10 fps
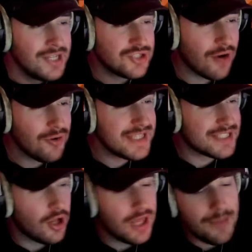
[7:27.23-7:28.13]
Try
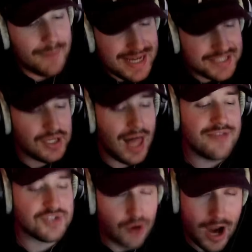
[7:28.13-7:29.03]
reinstalling Basil.
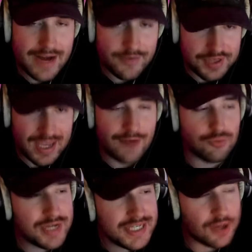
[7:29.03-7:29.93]
I've tried everything. I
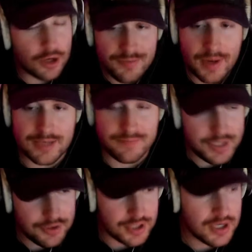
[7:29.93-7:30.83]
restarted my
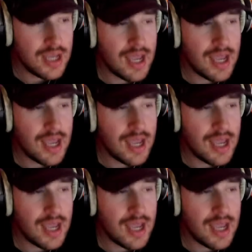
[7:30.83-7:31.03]
computer.